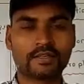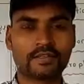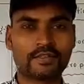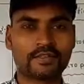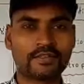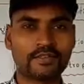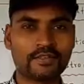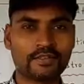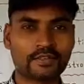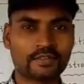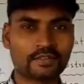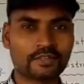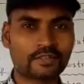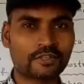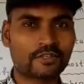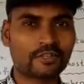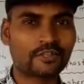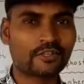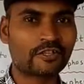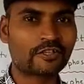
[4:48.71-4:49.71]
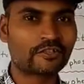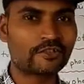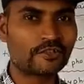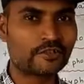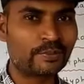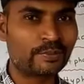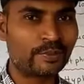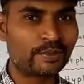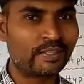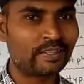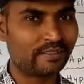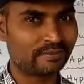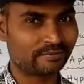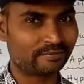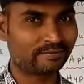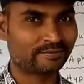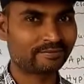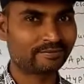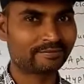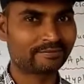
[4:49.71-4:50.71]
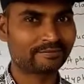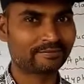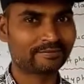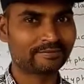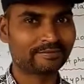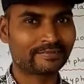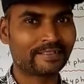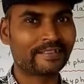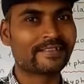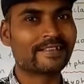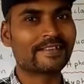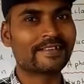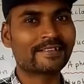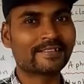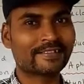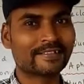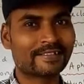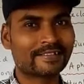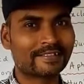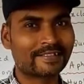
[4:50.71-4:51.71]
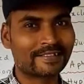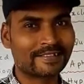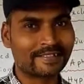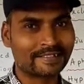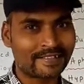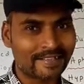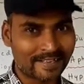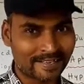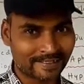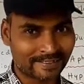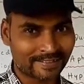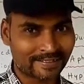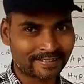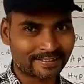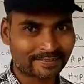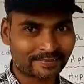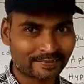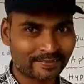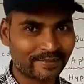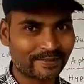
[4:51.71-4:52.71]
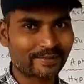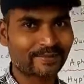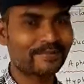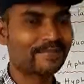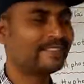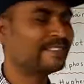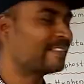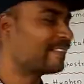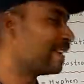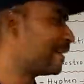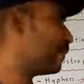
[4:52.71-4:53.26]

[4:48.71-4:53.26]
This is Krishna's hospital. Here Krishna's we use